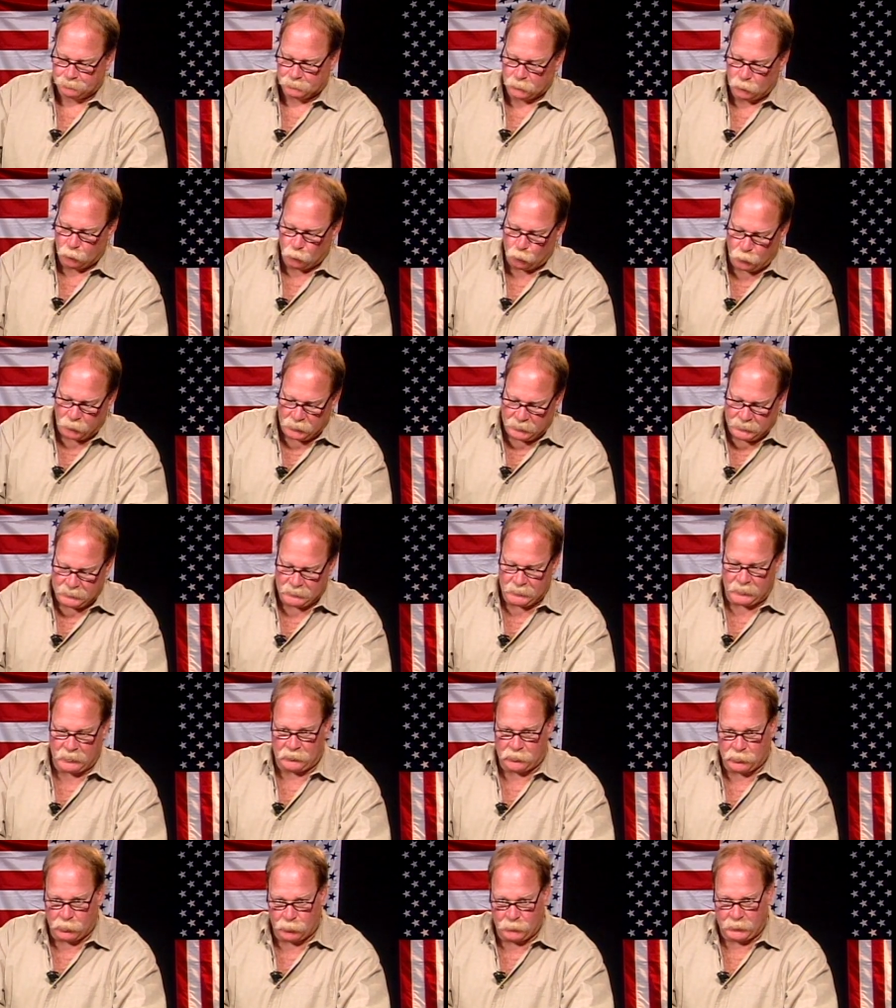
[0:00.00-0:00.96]
We
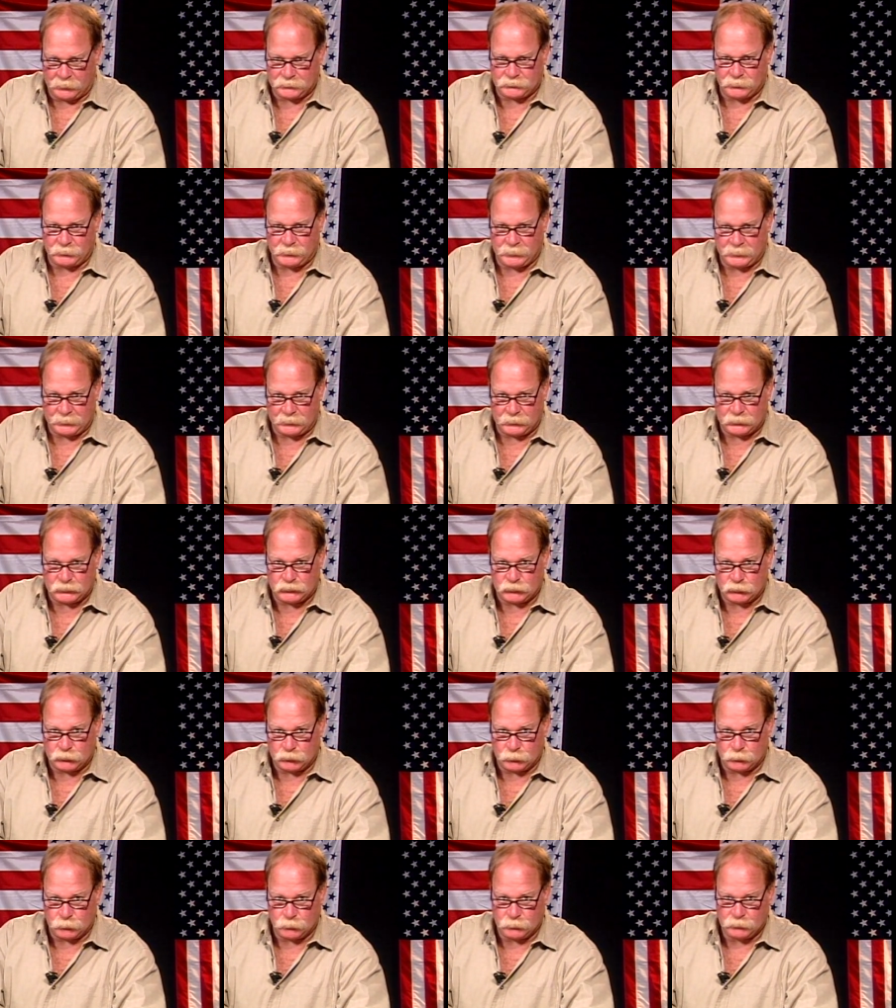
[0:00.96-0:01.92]
are going to get
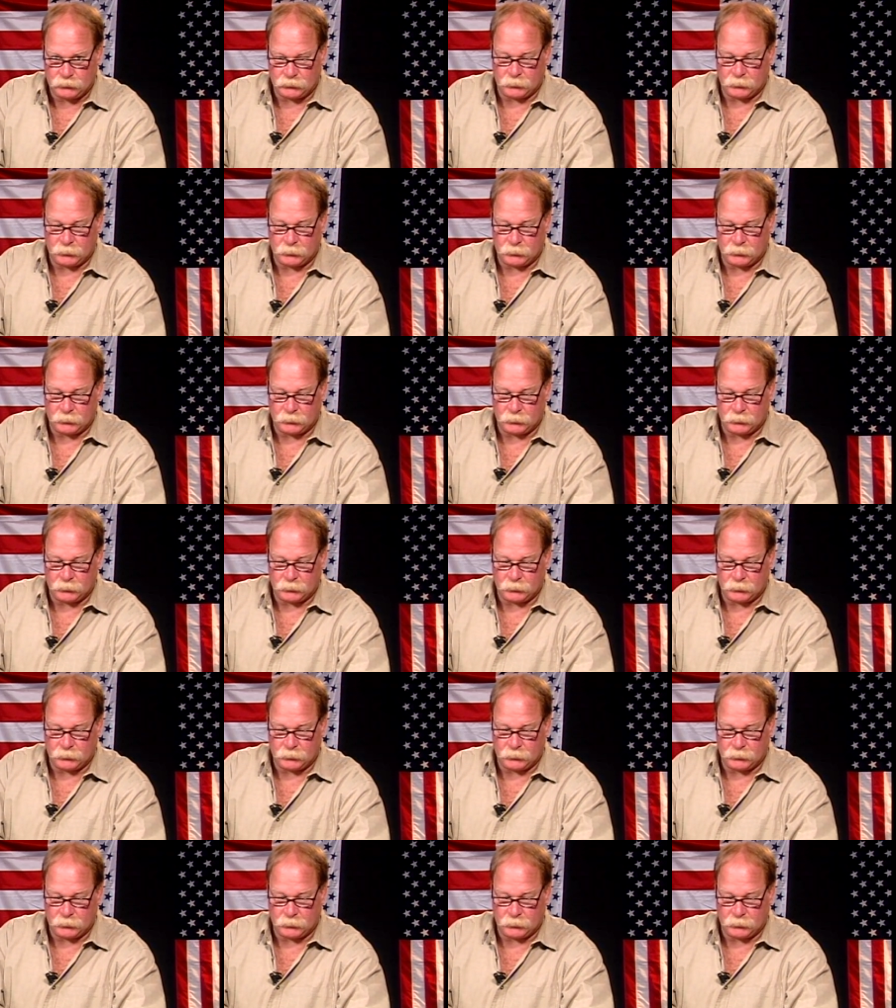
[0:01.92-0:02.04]
into